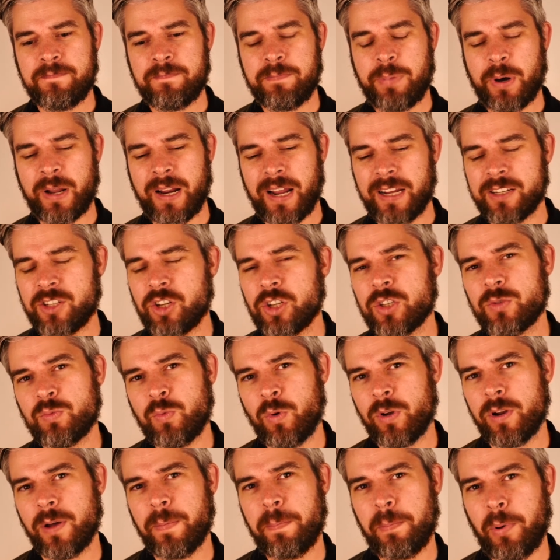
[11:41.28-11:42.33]
But I just
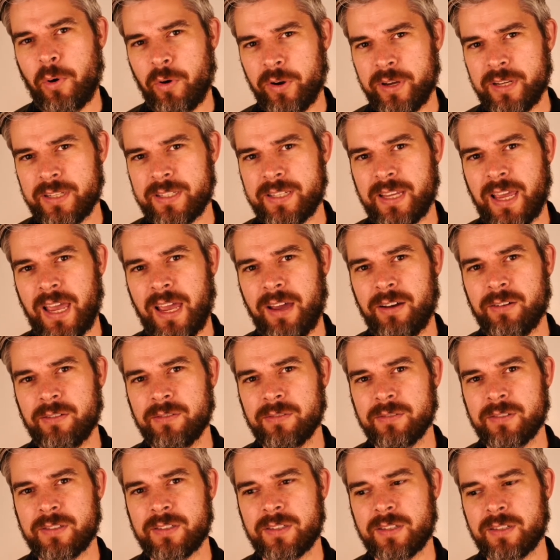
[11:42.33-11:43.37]
want to point
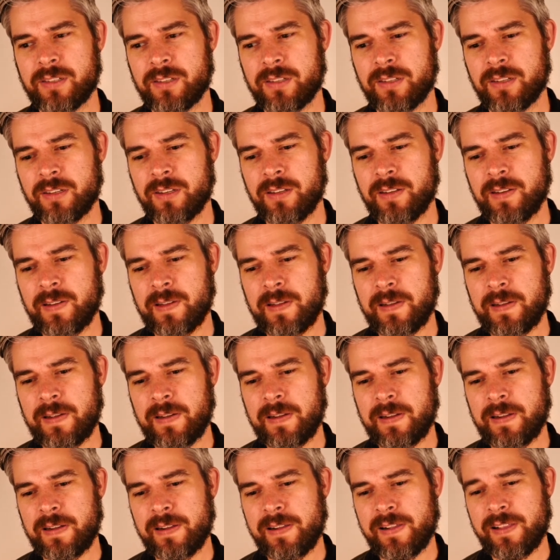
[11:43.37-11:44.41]
out
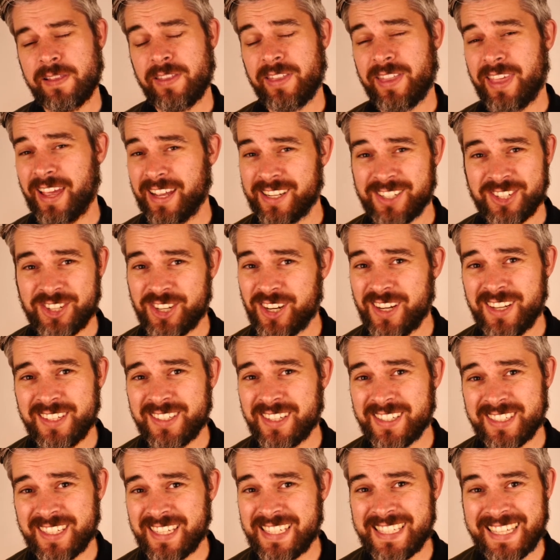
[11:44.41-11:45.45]
that
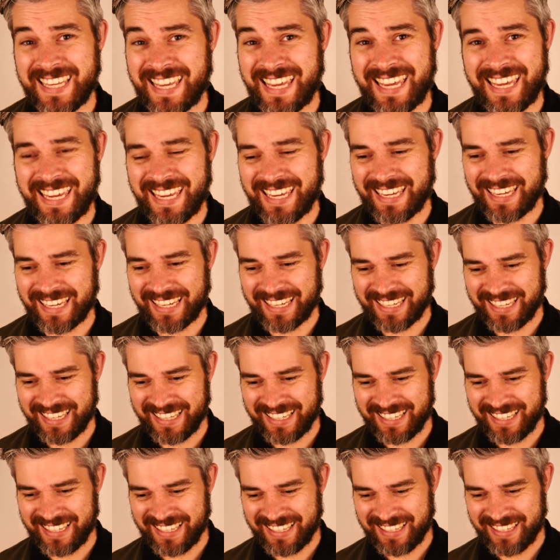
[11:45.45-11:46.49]
Jesus is King.
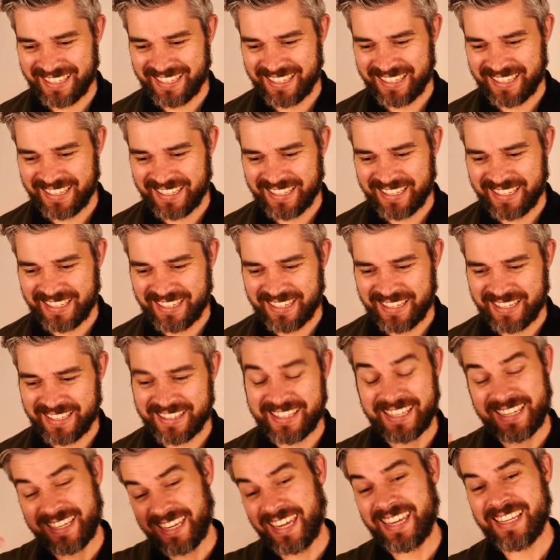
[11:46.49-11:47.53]

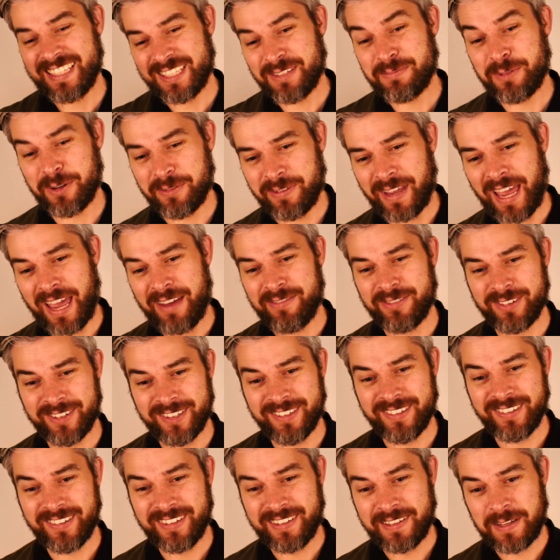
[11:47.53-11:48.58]
The kingdom of
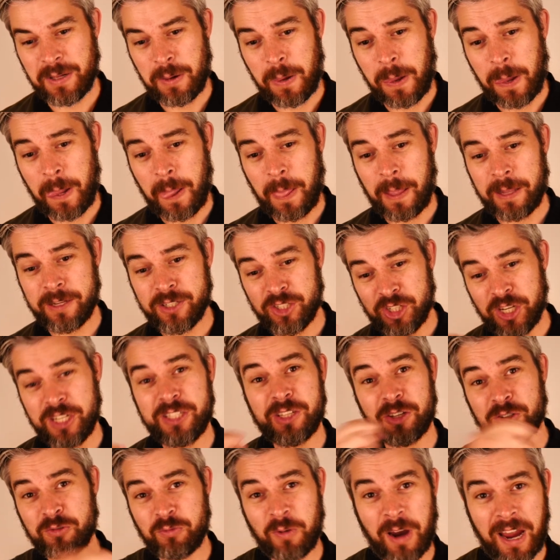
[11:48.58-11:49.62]
heaven,
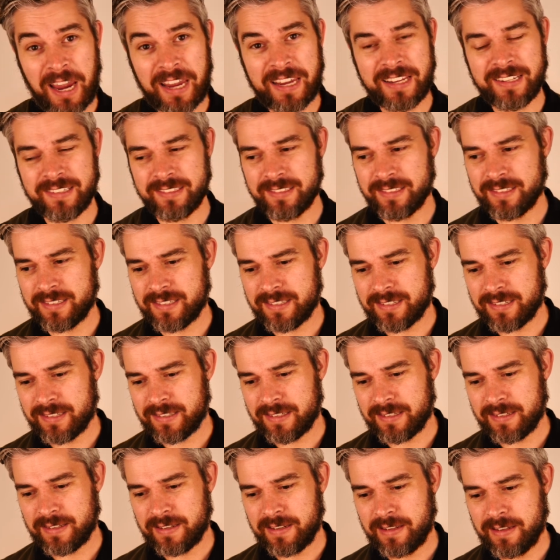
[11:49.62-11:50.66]
Jesus reigns.
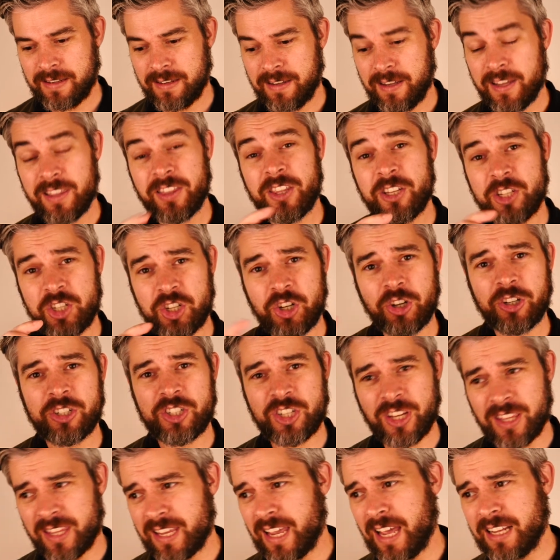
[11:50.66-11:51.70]
The
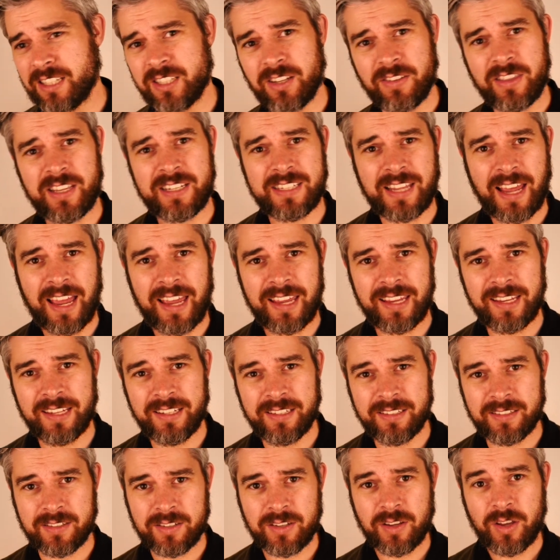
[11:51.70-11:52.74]
judge at the end of the
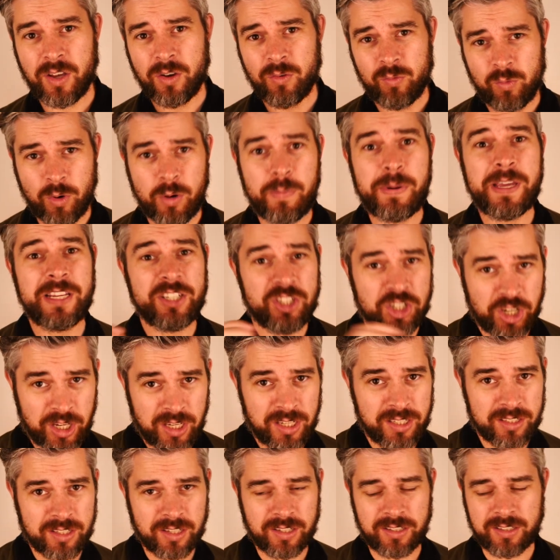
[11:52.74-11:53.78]
days will be
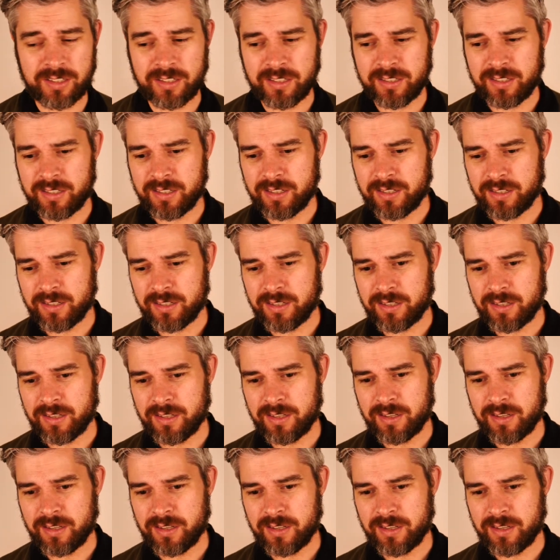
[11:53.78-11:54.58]
Jesus.